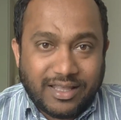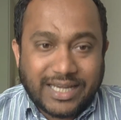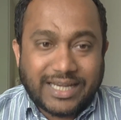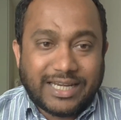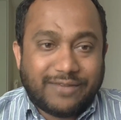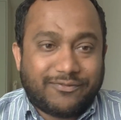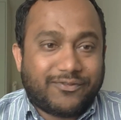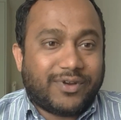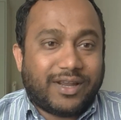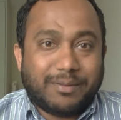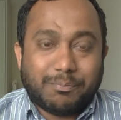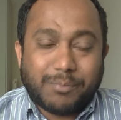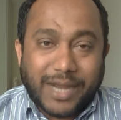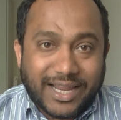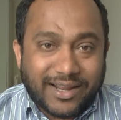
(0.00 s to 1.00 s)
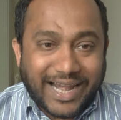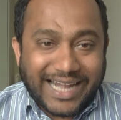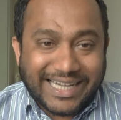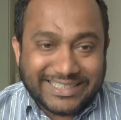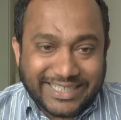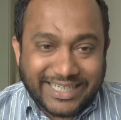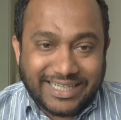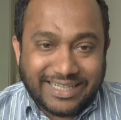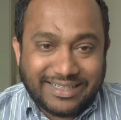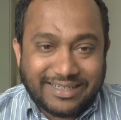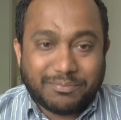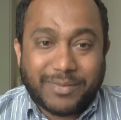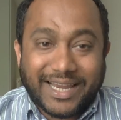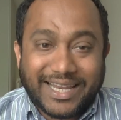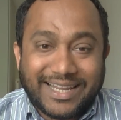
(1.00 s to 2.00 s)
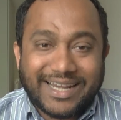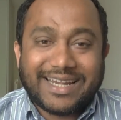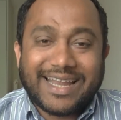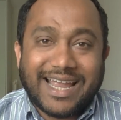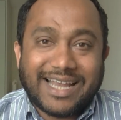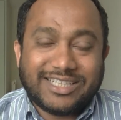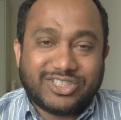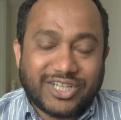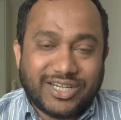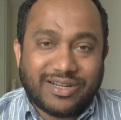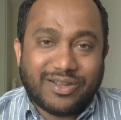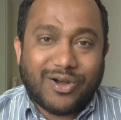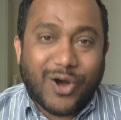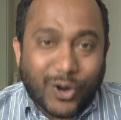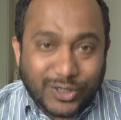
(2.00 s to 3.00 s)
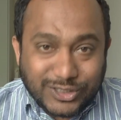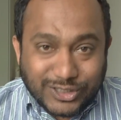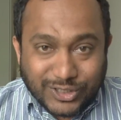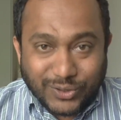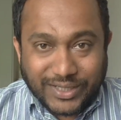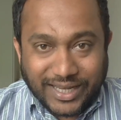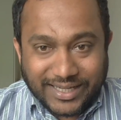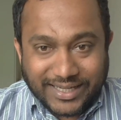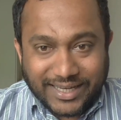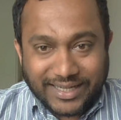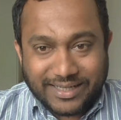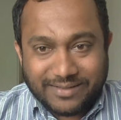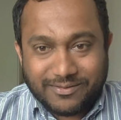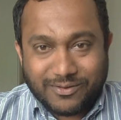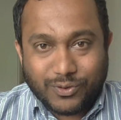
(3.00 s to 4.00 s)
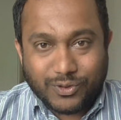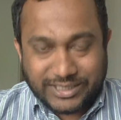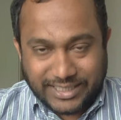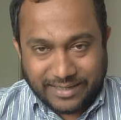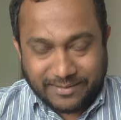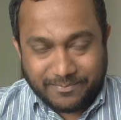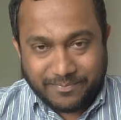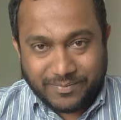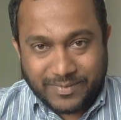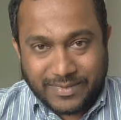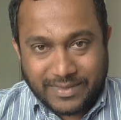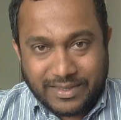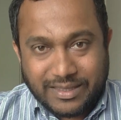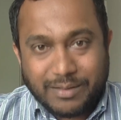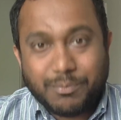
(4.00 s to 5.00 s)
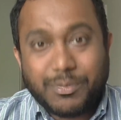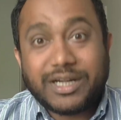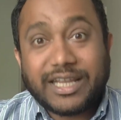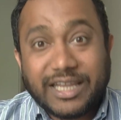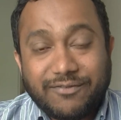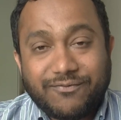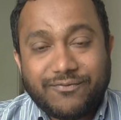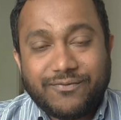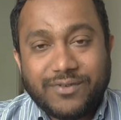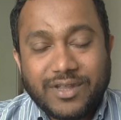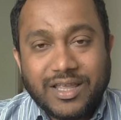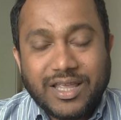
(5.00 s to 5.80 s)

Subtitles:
If my grandchild, my great grandchild also can get OCI, but if